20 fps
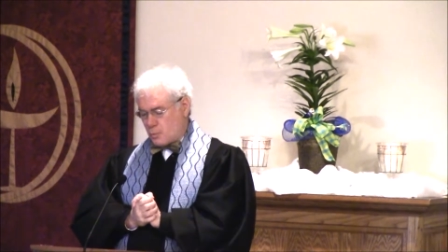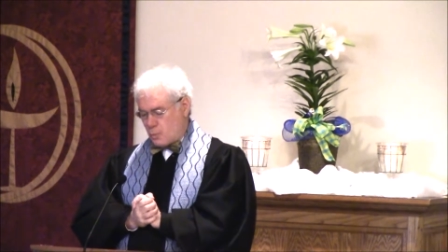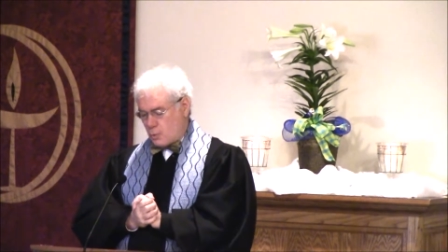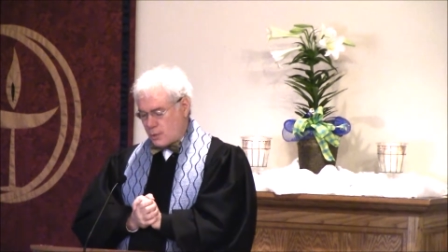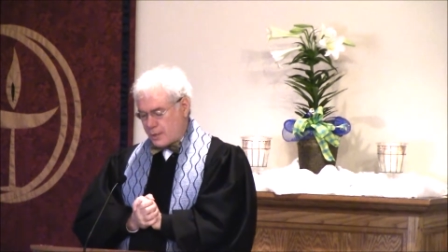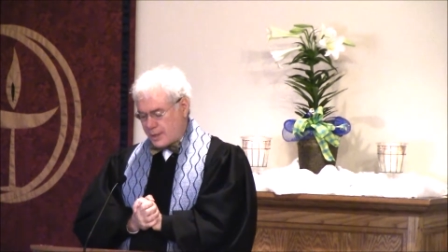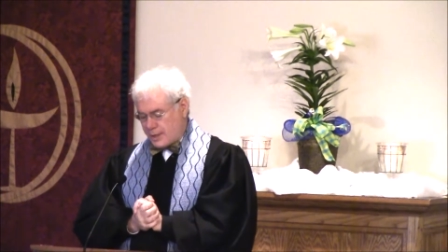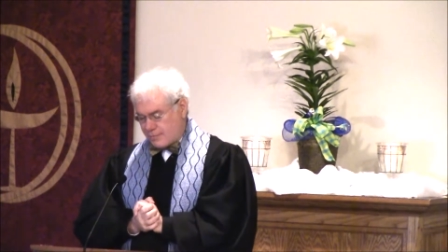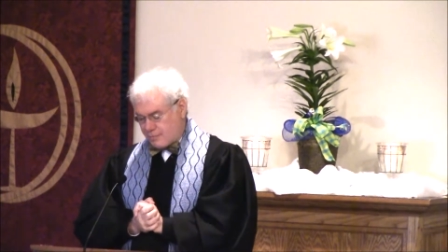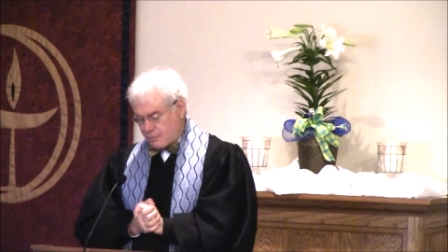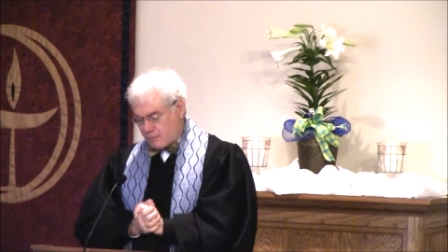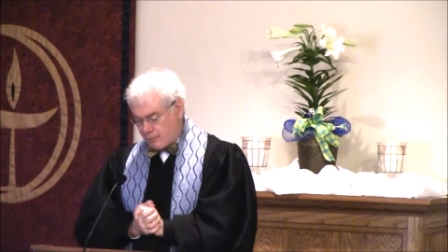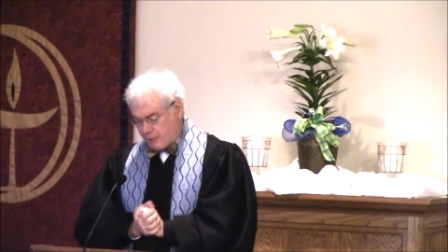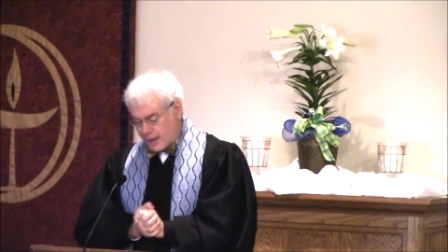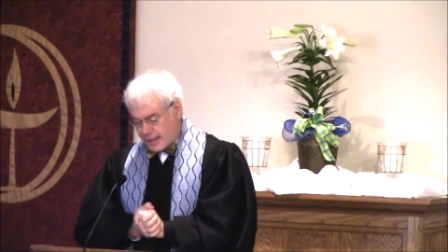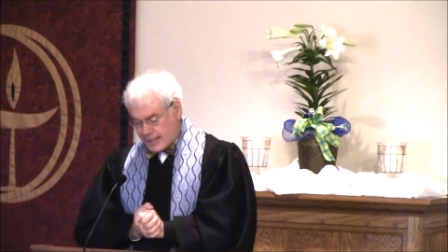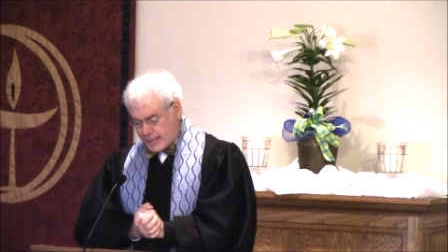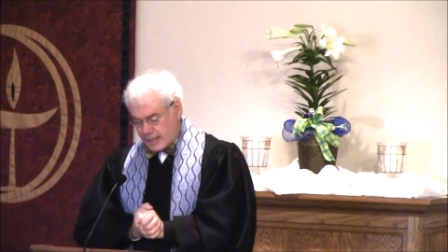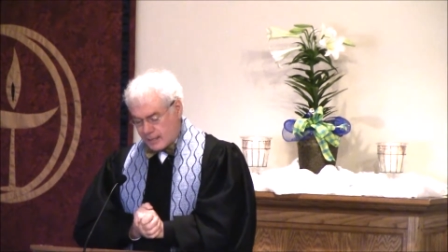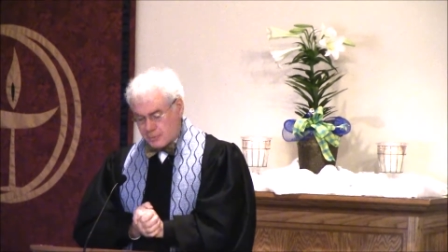would have
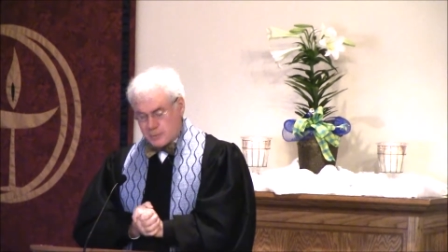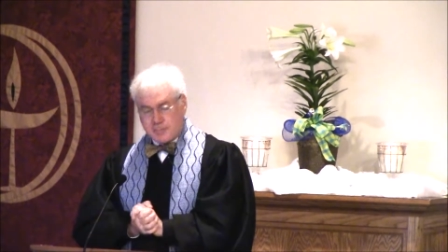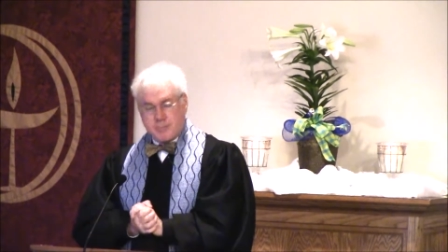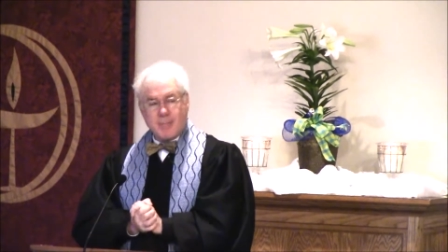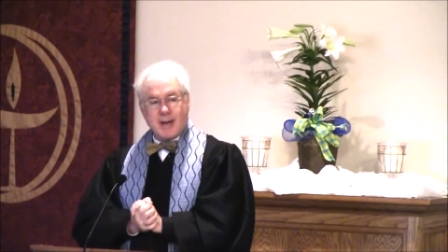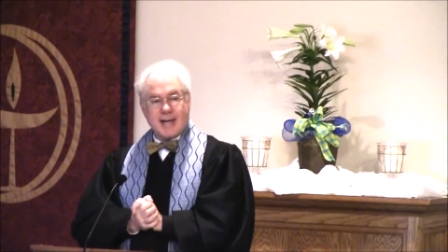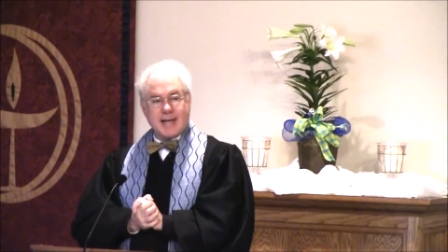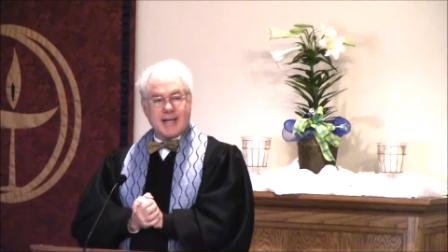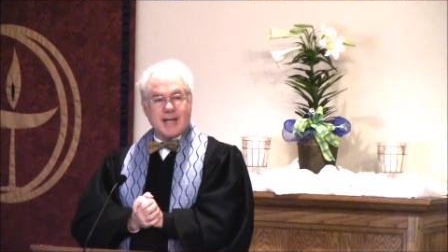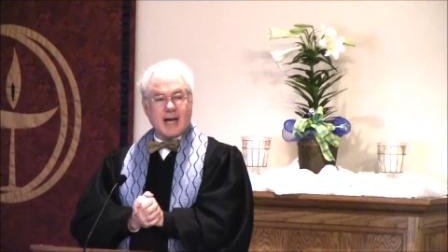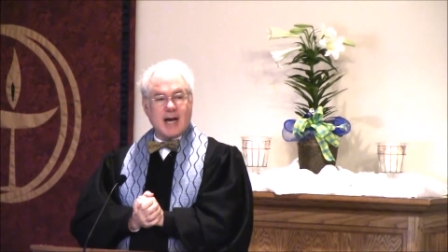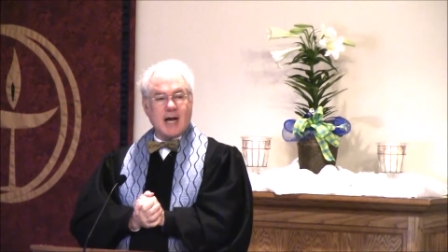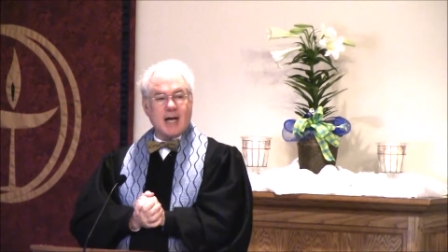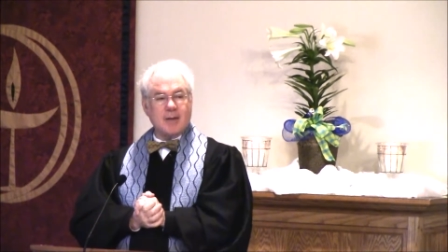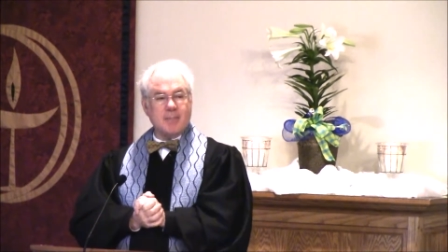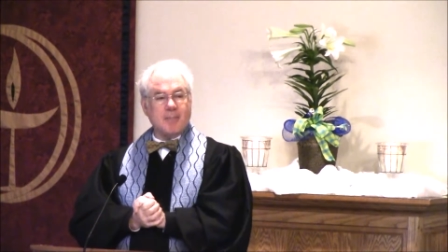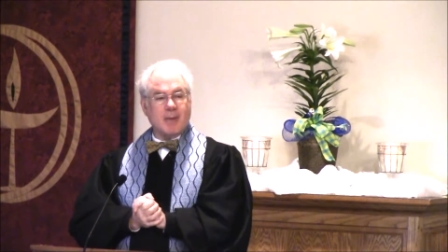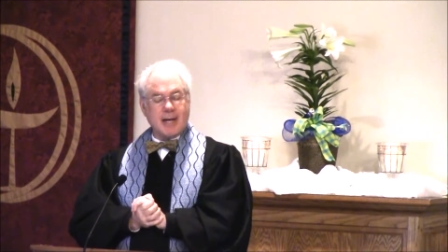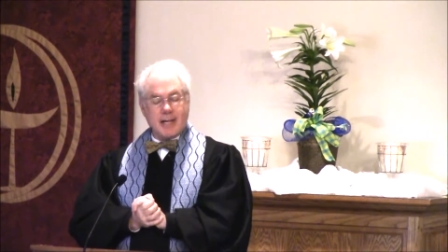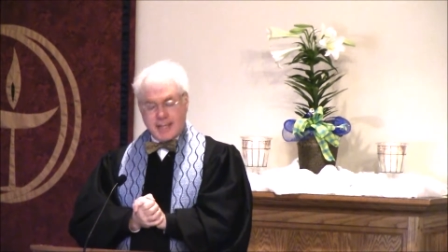cried out, My
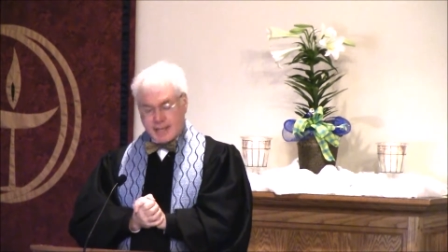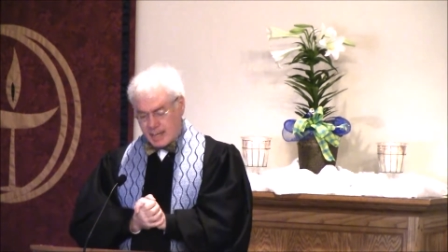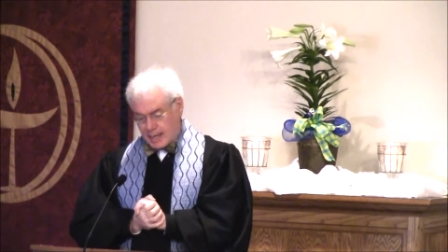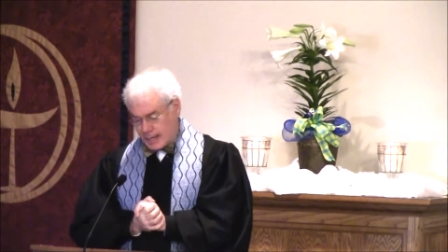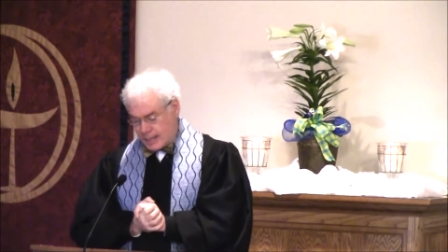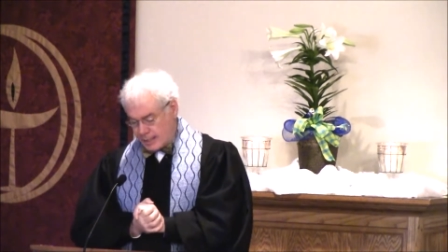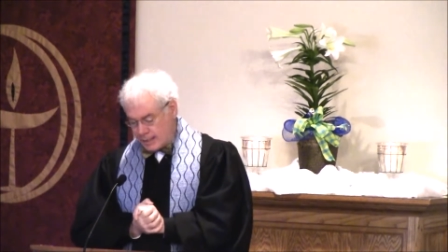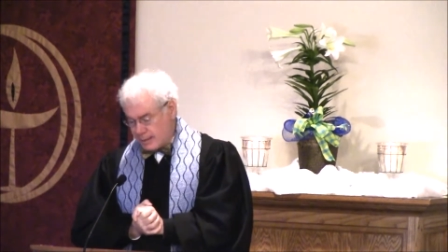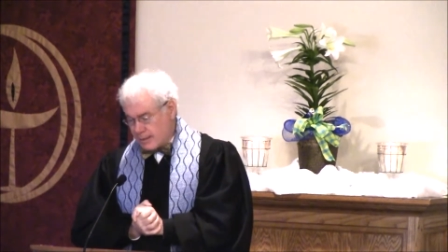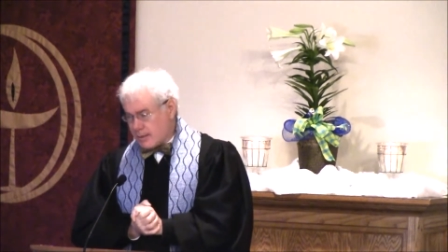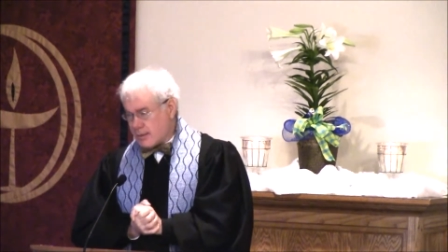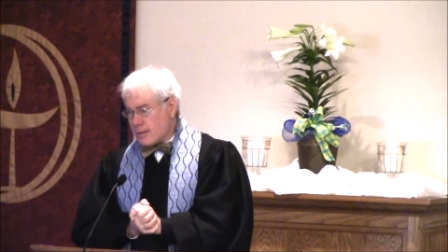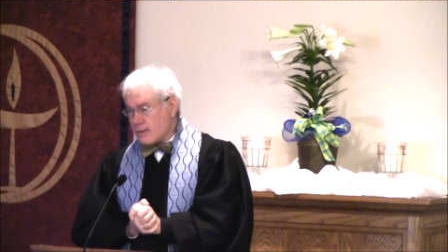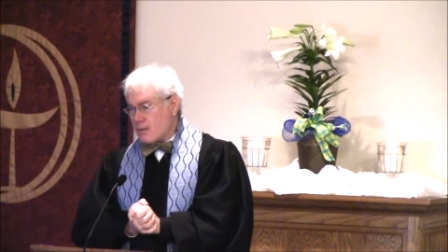God, my God,